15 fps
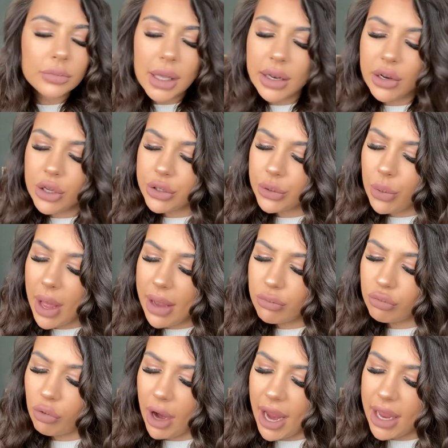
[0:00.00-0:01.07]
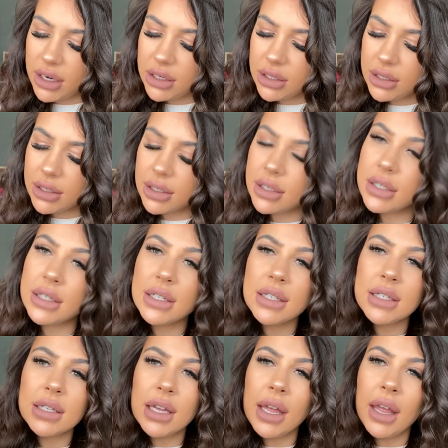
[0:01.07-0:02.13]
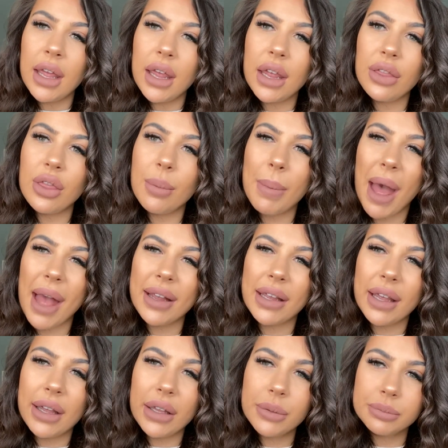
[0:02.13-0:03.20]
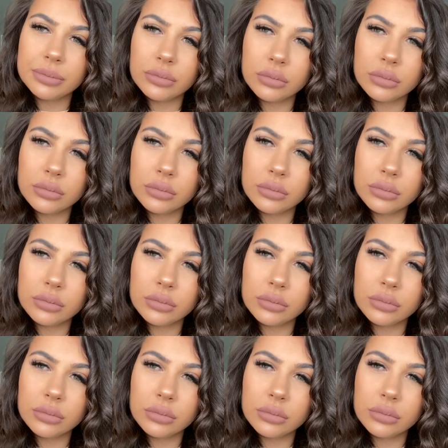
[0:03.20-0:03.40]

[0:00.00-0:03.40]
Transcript: it looks quite red in the packet,